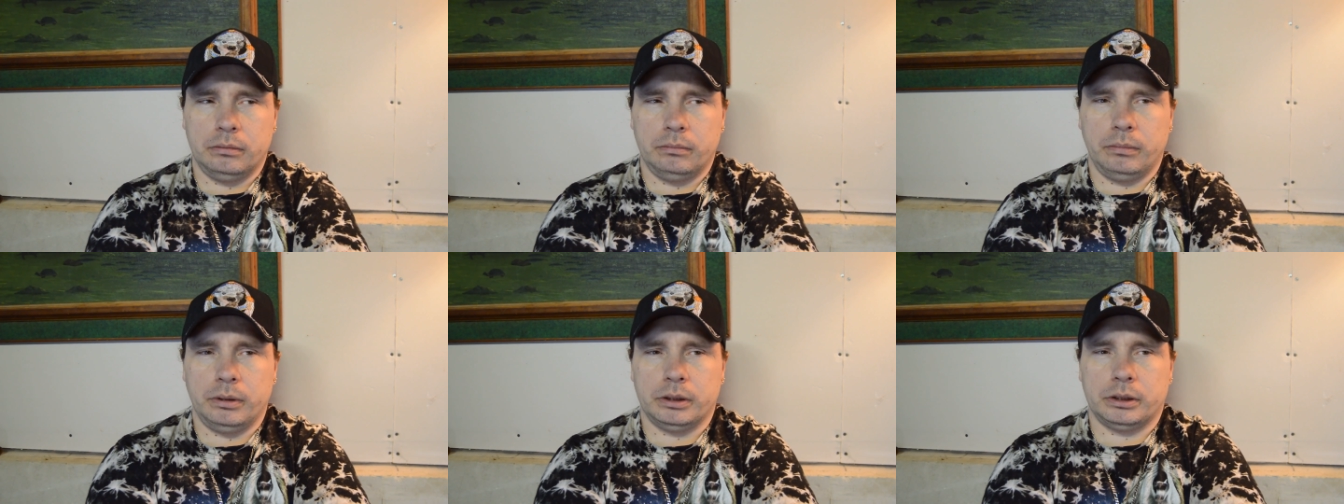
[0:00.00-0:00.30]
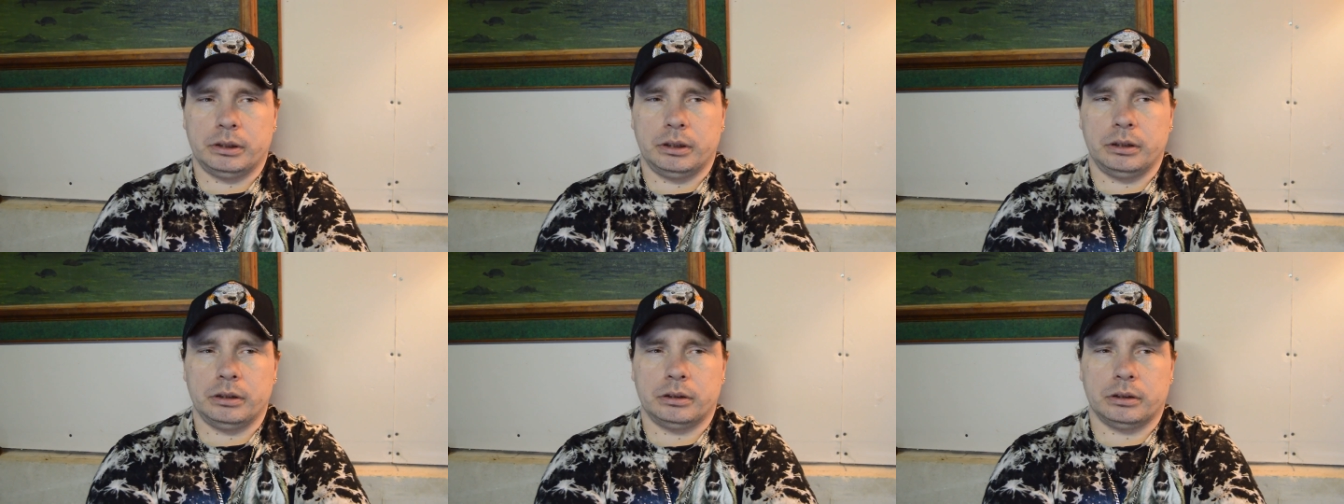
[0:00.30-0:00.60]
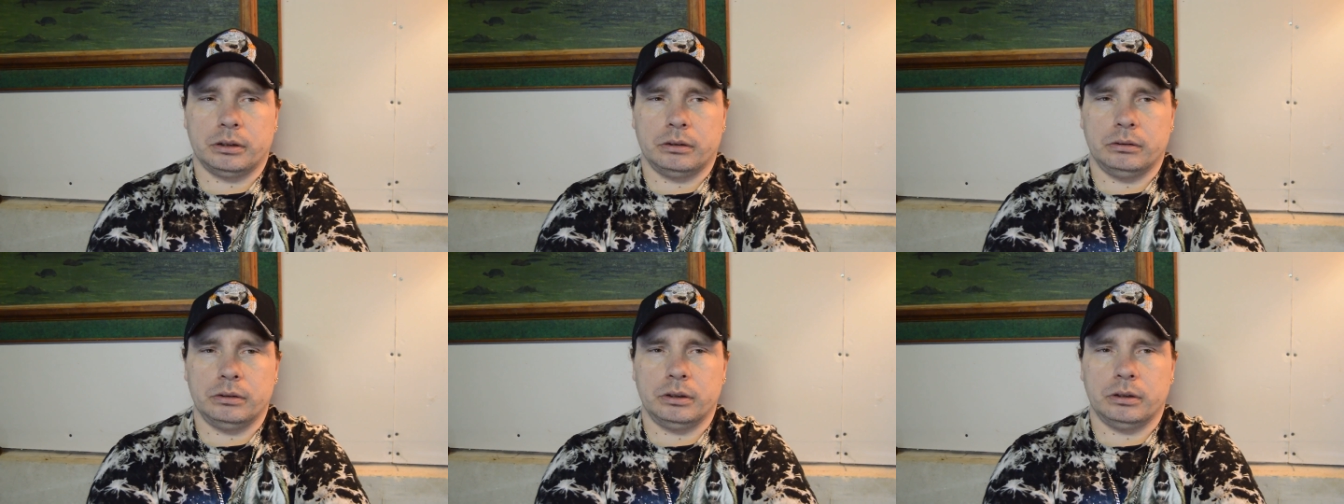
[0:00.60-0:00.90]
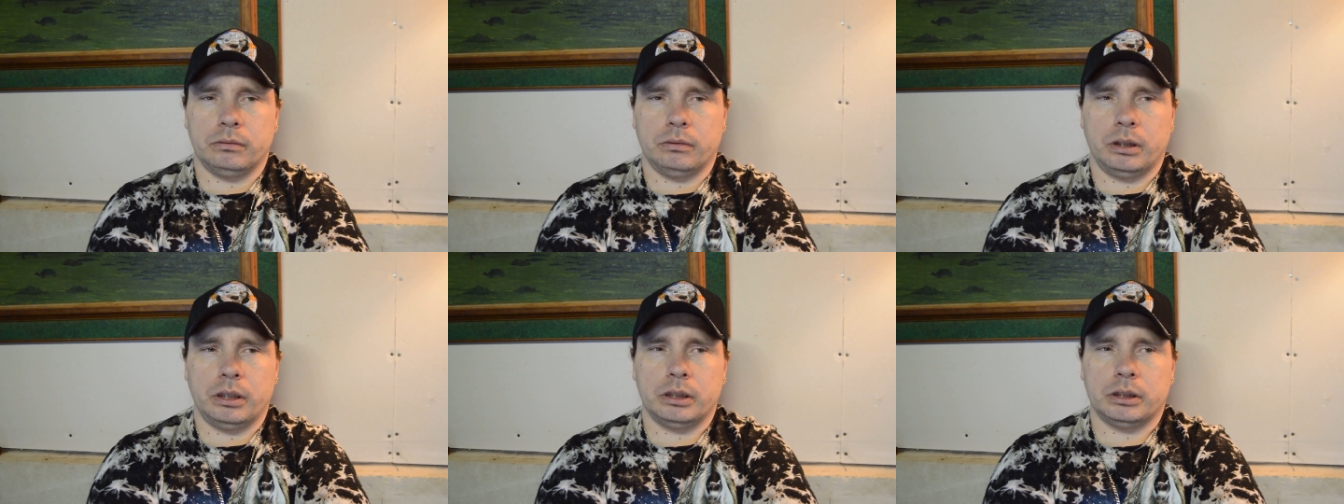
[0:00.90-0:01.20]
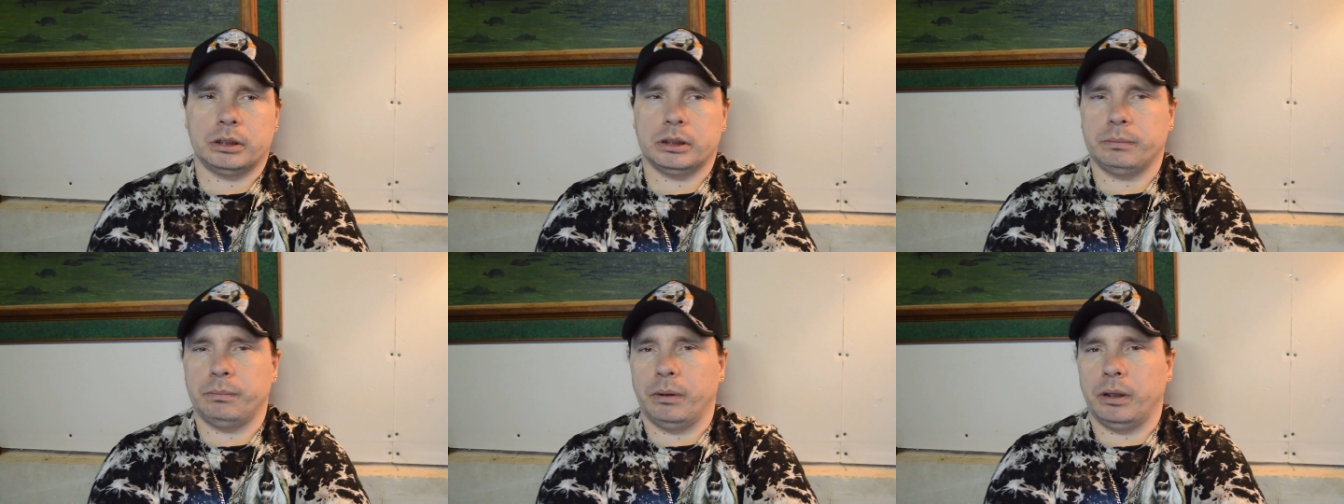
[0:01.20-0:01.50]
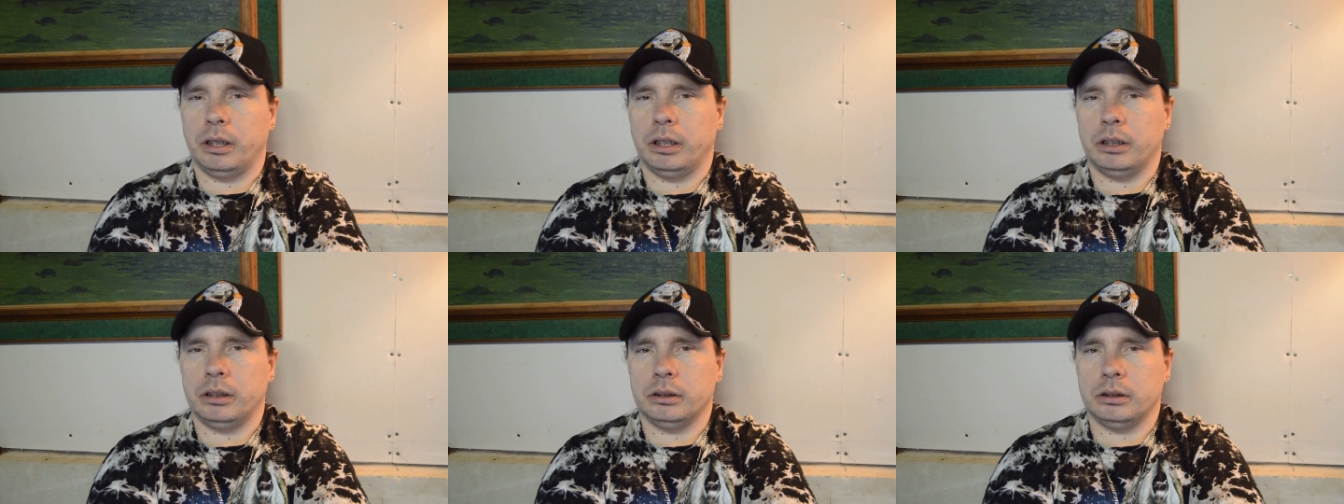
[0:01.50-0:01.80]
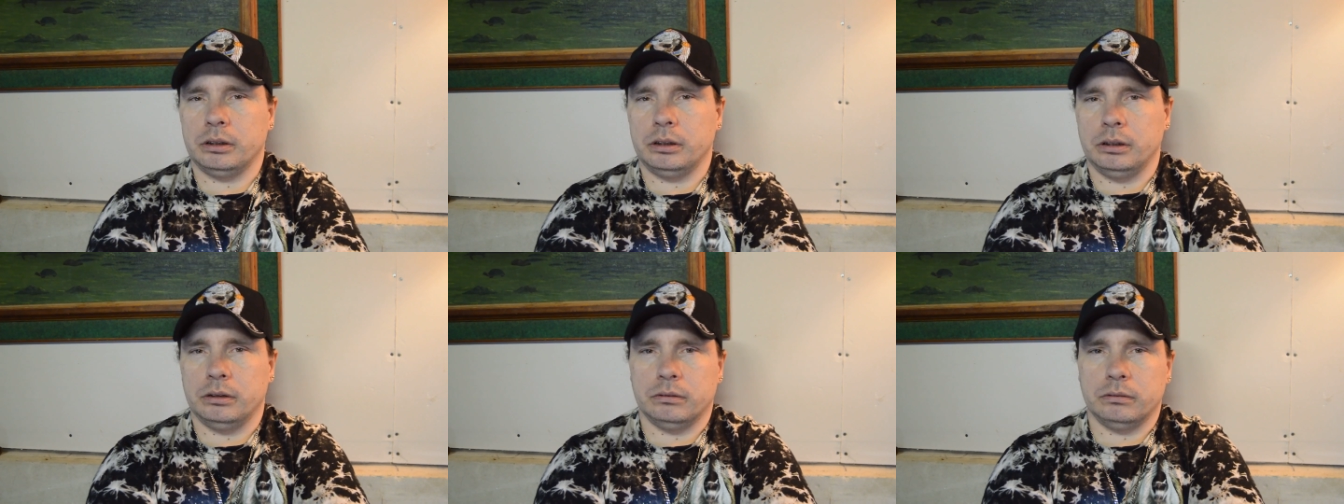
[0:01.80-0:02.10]
make sure it's going to the right spot,
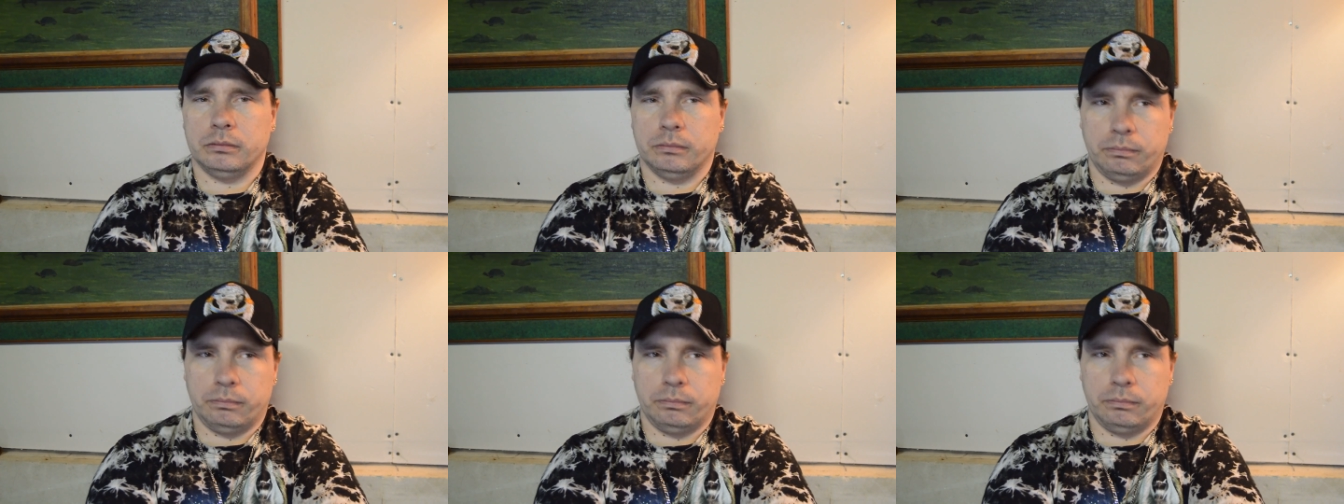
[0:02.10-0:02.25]
you know,